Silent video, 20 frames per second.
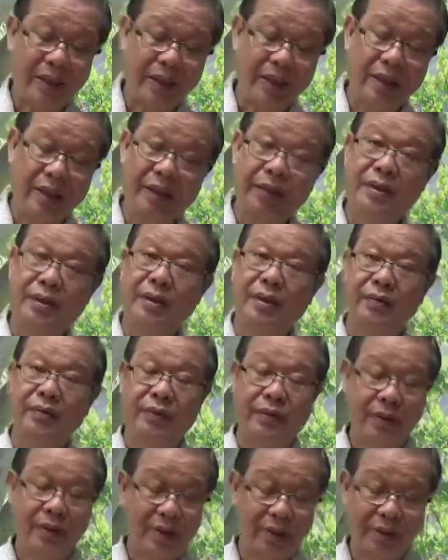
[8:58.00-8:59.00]
and
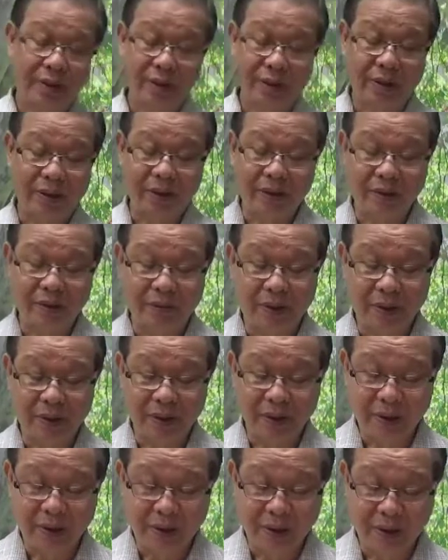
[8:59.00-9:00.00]
different titles are given,
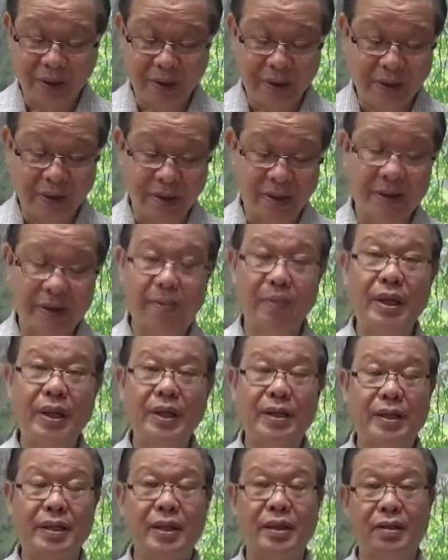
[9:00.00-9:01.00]
it says that
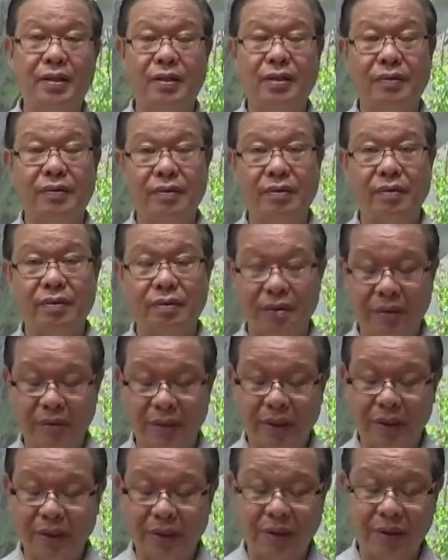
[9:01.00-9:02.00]
many kinds of
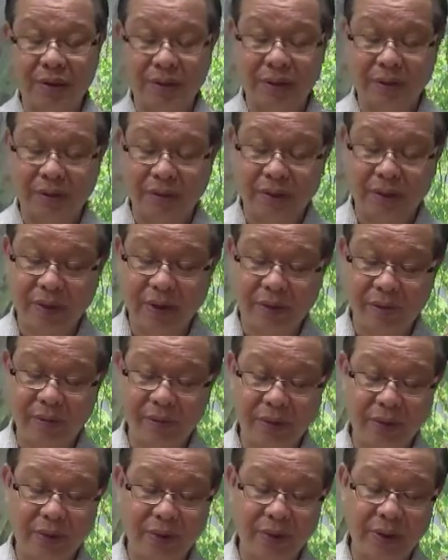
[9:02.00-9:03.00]
great teachers have come
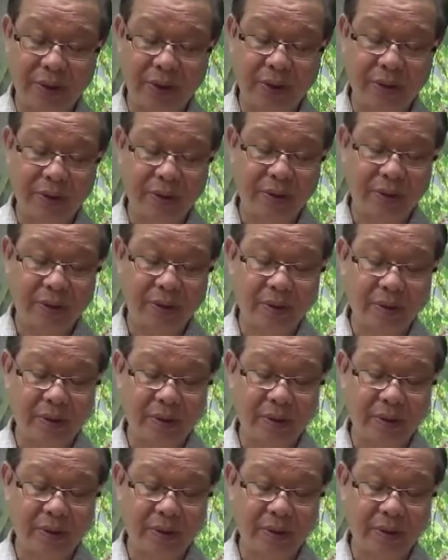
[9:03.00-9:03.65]
to this